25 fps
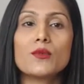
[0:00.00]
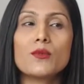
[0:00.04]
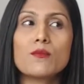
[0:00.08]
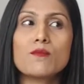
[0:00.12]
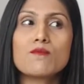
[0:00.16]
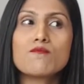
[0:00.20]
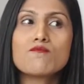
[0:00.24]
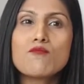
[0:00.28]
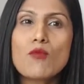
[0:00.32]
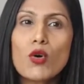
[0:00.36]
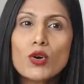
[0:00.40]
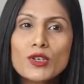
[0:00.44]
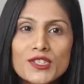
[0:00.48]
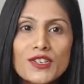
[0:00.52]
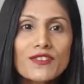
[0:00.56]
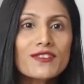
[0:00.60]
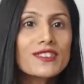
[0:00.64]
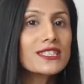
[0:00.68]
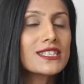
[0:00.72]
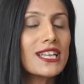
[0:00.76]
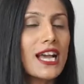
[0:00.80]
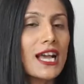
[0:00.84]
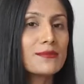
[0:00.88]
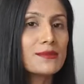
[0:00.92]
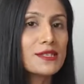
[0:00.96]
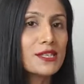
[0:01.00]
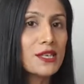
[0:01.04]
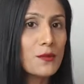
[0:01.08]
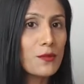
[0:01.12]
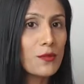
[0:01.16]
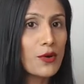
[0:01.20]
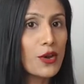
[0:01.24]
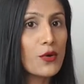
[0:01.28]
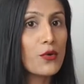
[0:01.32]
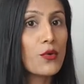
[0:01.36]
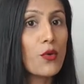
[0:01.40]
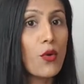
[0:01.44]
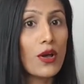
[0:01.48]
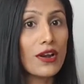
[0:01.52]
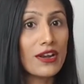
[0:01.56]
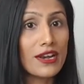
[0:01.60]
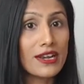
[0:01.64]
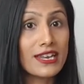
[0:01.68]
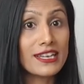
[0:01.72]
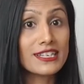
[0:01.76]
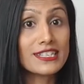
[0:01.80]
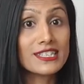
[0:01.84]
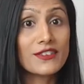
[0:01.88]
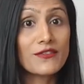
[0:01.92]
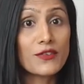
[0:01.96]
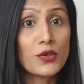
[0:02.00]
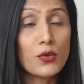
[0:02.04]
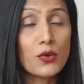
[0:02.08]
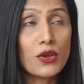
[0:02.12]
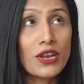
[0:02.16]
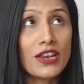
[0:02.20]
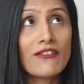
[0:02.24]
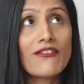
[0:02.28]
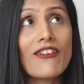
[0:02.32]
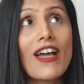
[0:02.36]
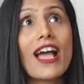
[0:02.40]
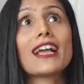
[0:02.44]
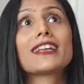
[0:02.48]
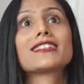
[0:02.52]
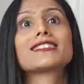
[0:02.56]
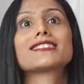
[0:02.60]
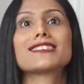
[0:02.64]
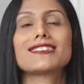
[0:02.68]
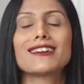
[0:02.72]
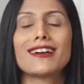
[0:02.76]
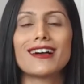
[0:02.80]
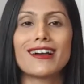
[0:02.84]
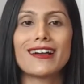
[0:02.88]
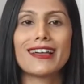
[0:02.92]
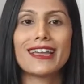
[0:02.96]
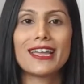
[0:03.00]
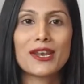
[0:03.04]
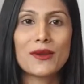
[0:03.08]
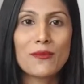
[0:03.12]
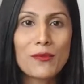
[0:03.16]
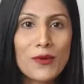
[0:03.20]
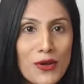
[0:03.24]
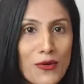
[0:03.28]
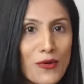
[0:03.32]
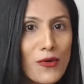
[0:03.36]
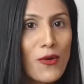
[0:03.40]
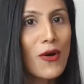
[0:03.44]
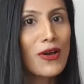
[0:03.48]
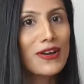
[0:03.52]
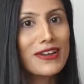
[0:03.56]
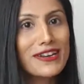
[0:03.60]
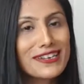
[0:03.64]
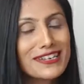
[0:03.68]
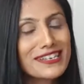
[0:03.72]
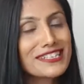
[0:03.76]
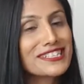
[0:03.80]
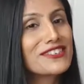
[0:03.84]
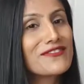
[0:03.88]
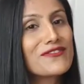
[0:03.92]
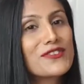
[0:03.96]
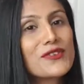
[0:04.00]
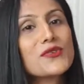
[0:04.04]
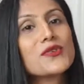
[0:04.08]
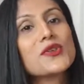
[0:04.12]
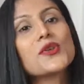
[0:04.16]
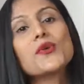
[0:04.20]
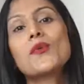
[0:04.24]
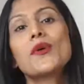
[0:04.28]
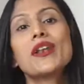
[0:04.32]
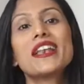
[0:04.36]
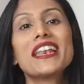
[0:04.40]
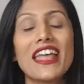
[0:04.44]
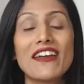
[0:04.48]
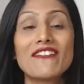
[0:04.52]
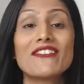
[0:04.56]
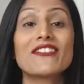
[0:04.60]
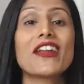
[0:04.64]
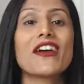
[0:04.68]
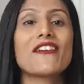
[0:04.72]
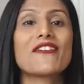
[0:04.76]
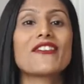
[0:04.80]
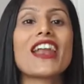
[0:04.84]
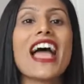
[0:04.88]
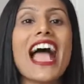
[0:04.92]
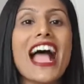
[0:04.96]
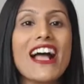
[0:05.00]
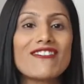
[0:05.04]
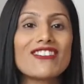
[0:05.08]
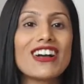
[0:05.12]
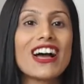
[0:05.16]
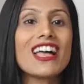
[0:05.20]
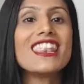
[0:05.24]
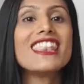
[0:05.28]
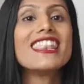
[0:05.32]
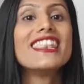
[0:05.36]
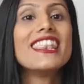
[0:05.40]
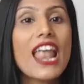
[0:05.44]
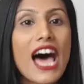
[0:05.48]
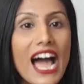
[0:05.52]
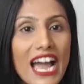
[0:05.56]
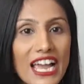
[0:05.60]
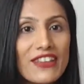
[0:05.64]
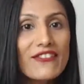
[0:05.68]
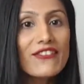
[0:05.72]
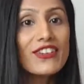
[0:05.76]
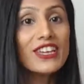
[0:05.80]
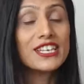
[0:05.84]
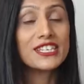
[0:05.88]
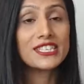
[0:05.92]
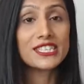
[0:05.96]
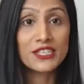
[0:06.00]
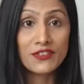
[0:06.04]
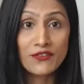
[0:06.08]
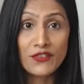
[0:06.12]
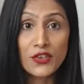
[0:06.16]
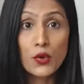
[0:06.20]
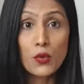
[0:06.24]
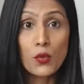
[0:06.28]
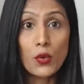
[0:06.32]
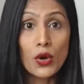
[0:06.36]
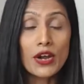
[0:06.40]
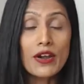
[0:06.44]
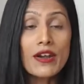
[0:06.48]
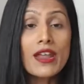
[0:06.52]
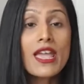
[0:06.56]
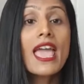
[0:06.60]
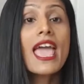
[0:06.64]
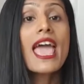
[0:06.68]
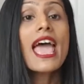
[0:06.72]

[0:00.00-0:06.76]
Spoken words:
Most of the times in a pre-recorded interview, in fact, in a pre-recorded interview, you will never ever have a live interviewer.